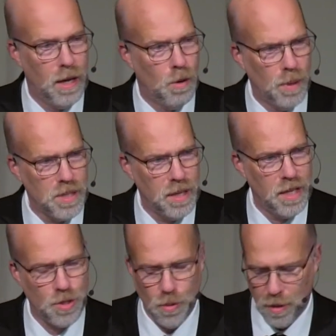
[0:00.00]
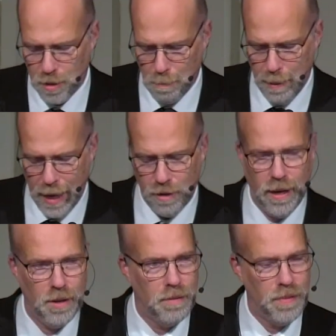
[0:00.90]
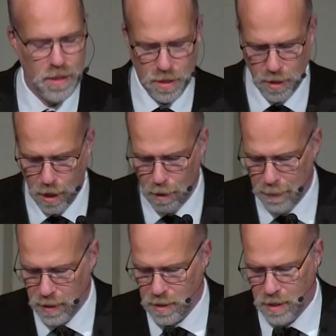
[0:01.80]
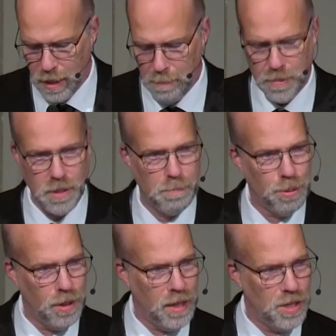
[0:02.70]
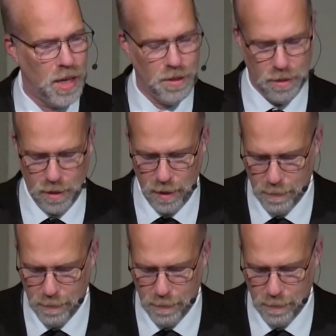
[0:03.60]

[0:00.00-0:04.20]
What's the historical background of this psalm? It seems pretty general.